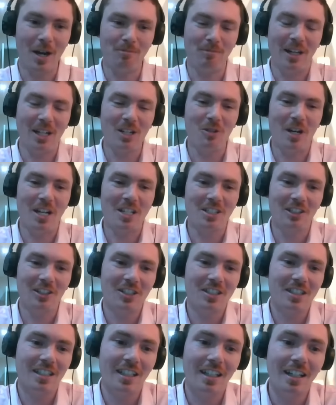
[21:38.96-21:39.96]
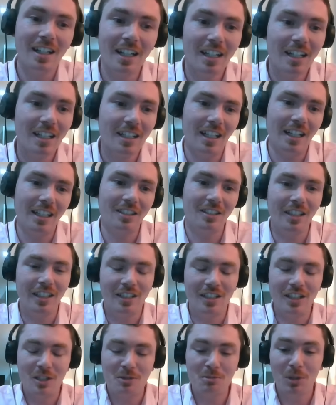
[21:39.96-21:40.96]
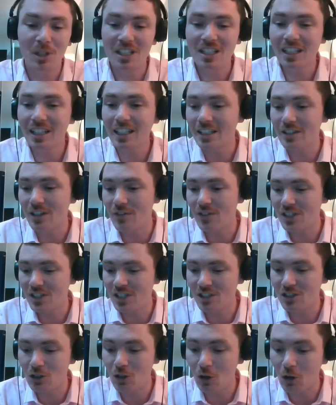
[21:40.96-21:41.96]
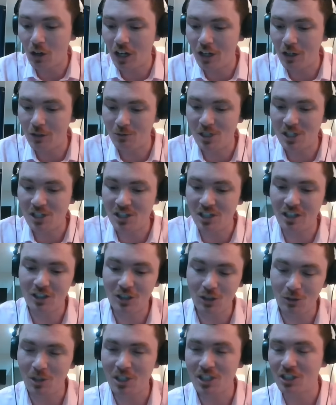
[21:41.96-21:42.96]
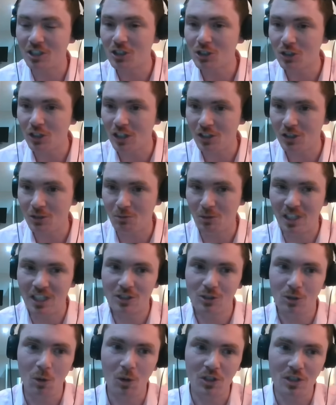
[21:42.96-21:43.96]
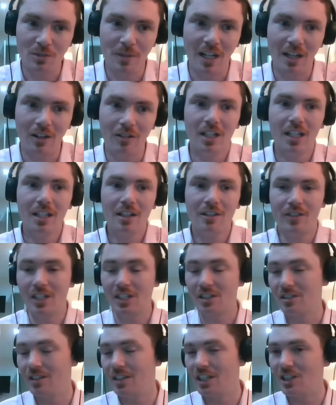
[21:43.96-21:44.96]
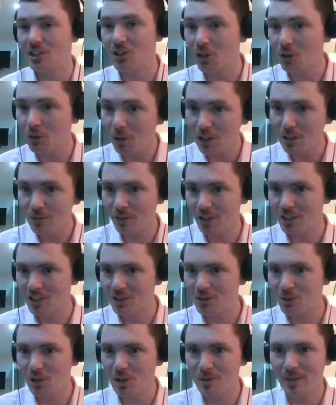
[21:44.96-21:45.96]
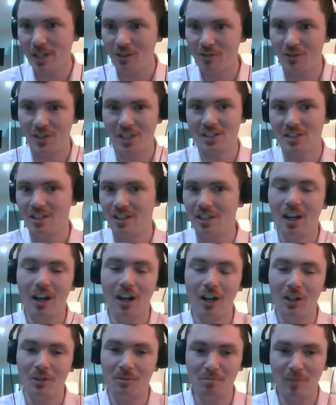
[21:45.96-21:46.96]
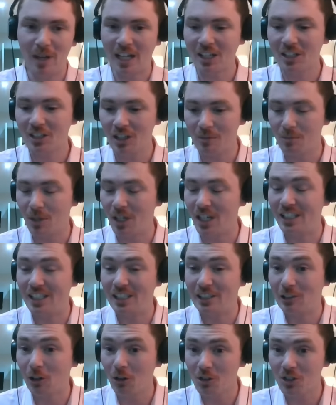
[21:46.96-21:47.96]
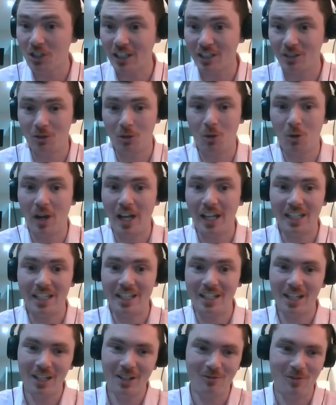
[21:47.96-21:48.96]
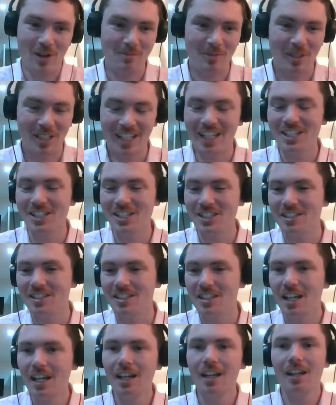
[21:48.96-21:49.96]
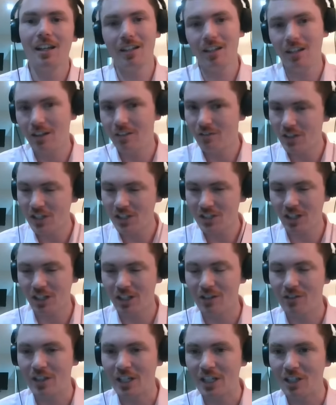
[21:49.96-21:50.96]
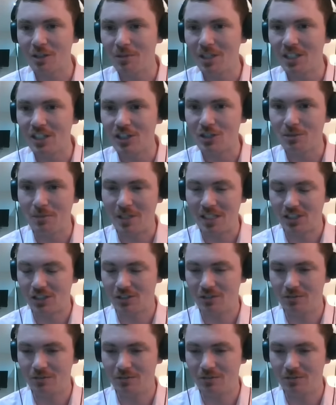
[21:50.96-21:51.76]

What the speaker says: better way to look at it. And it's pretty clear that this is not a researcher we should trust when he talks about things that he's not qualified to talk about, things that aren't backed up by any logic or any replications. This kind of thing can be dismissed,